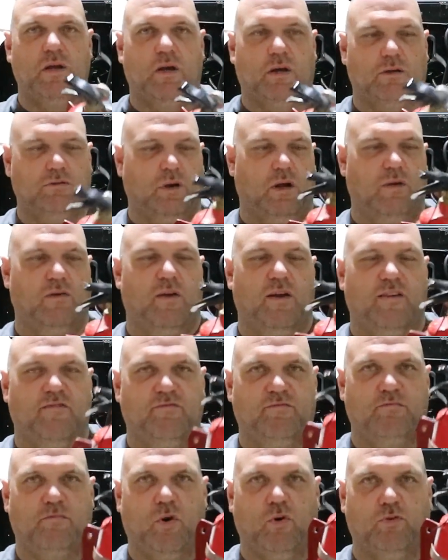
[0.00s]
rather
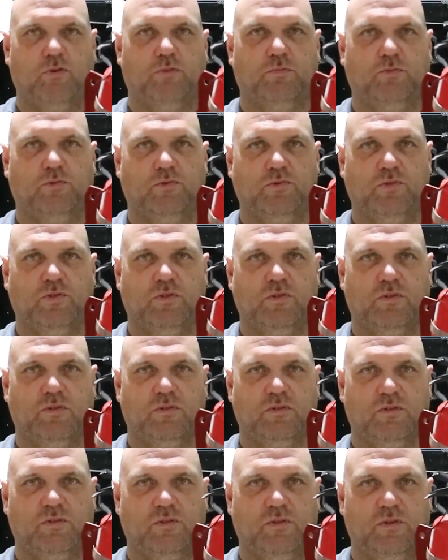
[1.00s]
have multiple
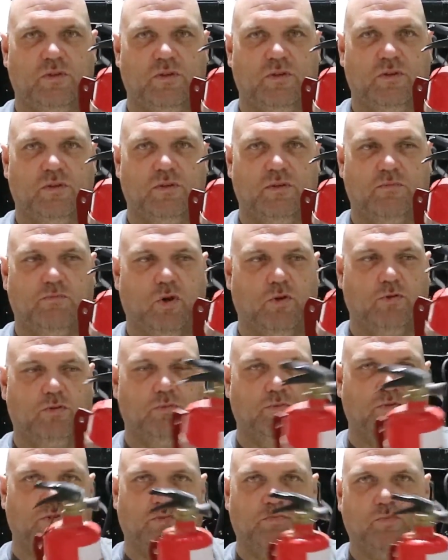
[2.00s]

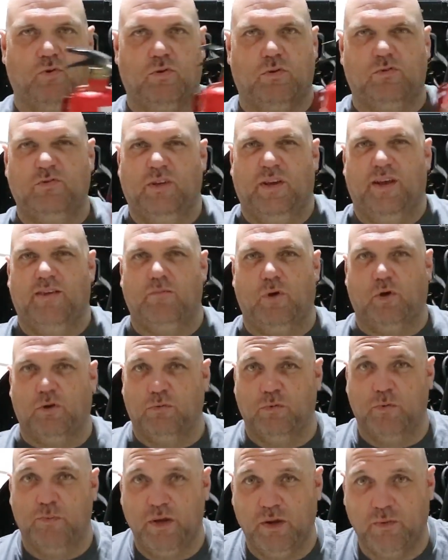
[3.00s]
small, or you can have
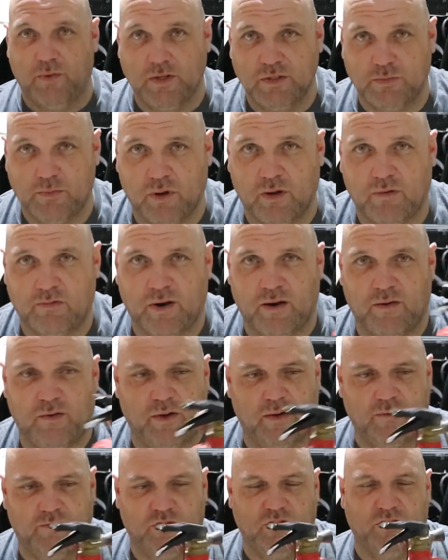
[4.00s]
multiple big ones, but I'd rather
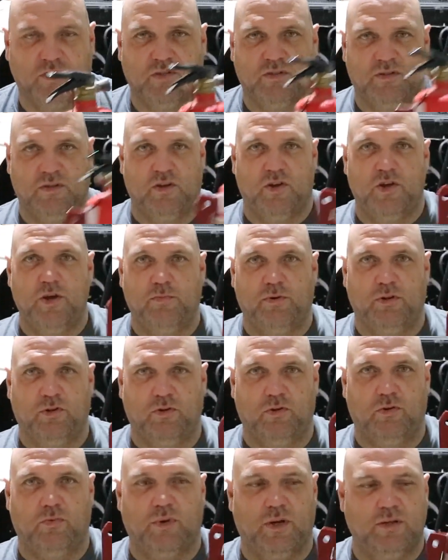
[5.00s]
have just a heap of
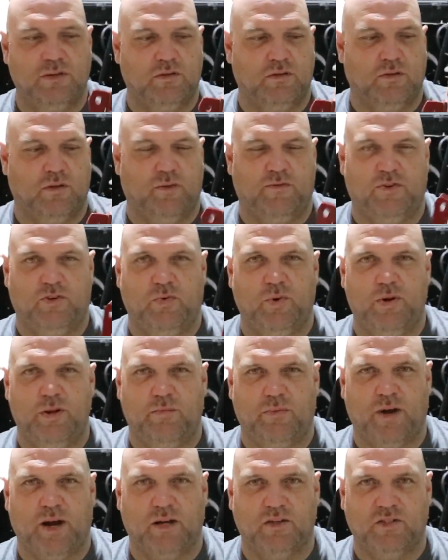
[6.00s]
little ones. Like for 20
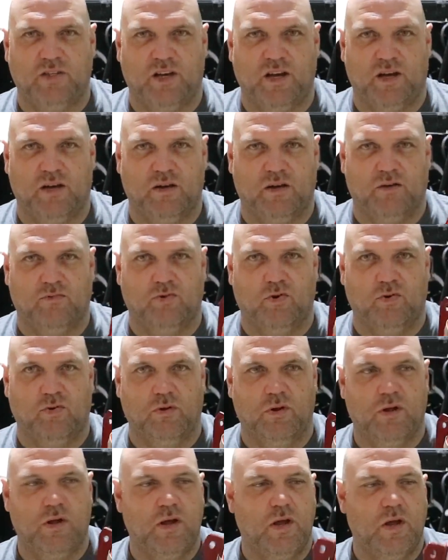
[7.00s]
bucks you can't go wrong.
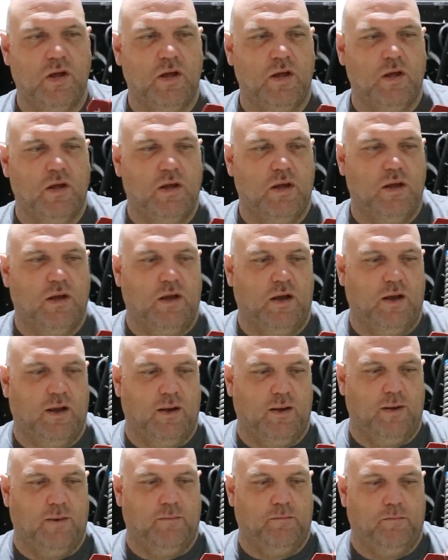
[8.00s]

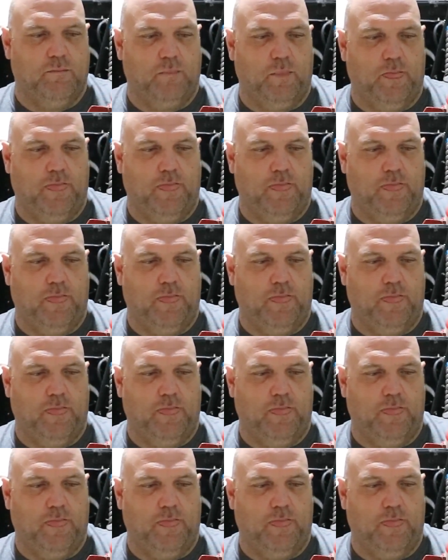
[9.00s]
And